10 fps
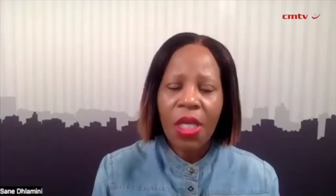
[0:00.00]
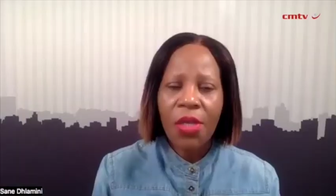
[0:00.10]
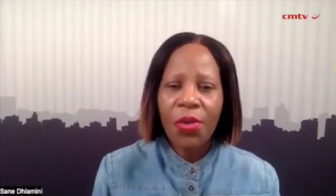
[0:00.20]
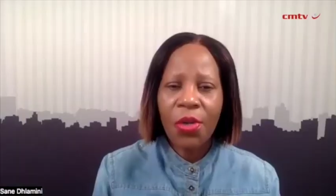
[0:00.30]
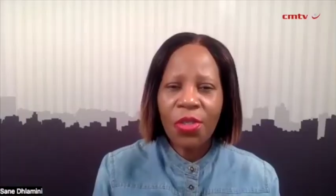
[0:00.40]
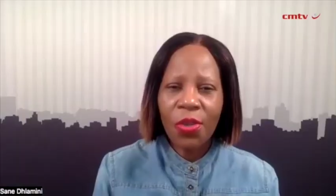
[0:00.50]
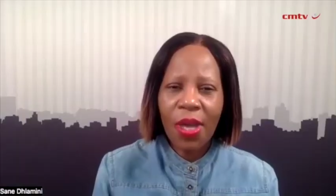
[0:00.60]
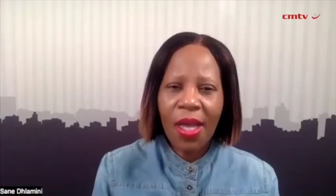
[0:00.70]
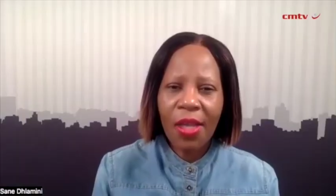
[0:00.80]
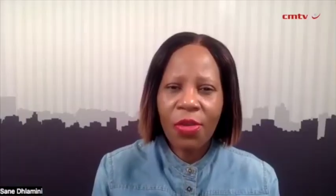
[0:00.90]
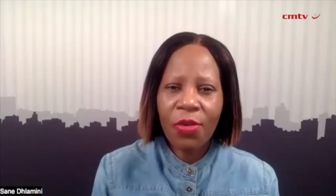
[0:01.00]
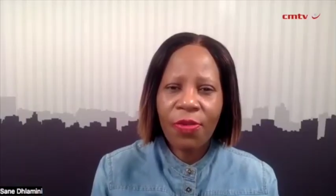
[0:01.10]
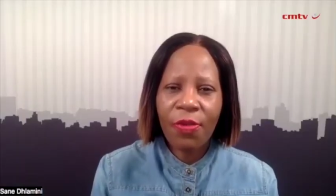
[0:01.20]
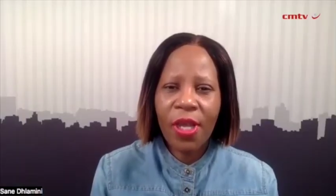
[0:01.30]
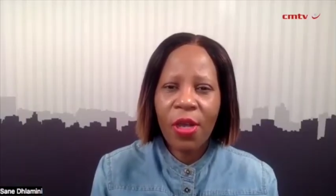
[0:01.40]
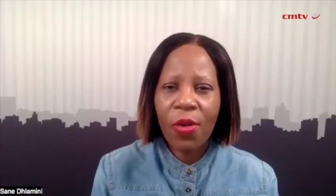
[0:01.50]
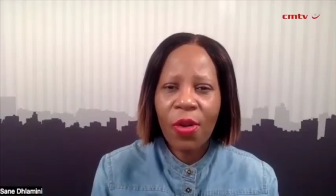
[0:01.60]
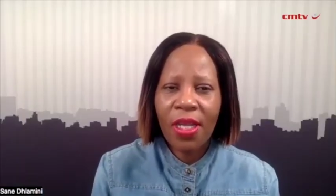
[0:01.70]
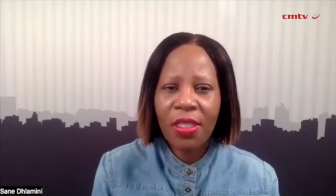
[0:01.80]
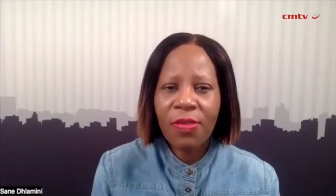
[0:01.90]
You also argue for a
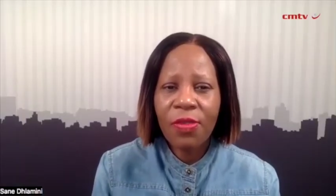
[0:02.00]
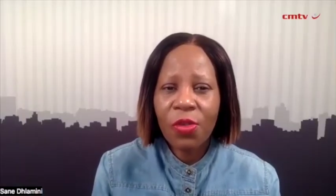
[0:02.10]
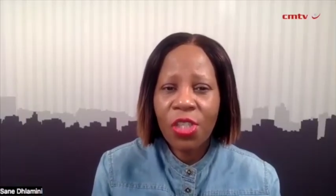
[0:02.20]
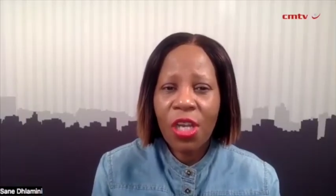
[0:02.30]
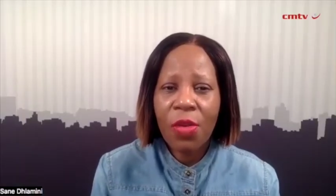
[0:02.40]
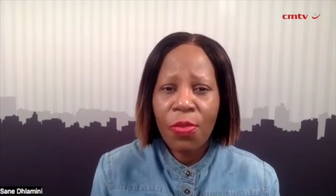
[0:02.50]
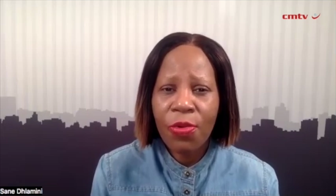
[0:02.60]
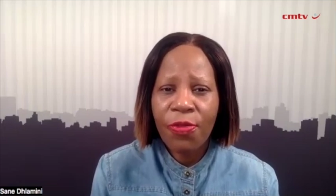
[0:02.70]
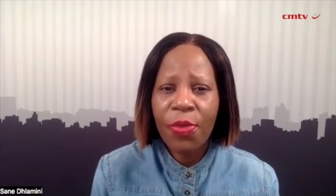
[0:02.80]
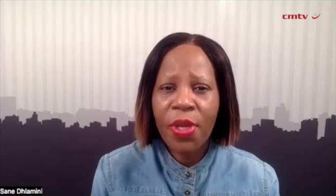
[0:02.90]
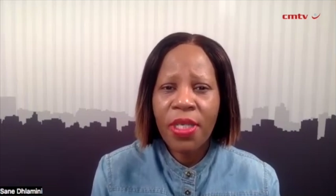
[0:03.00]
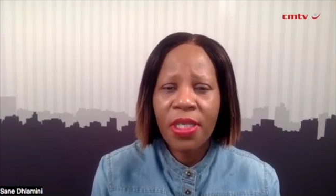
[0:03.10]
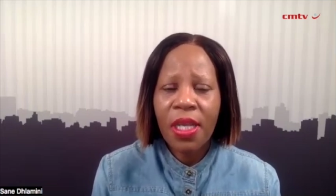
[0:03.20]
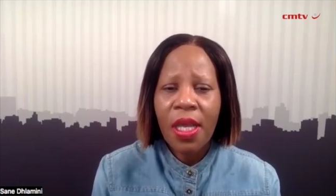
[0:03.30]
collective social movement,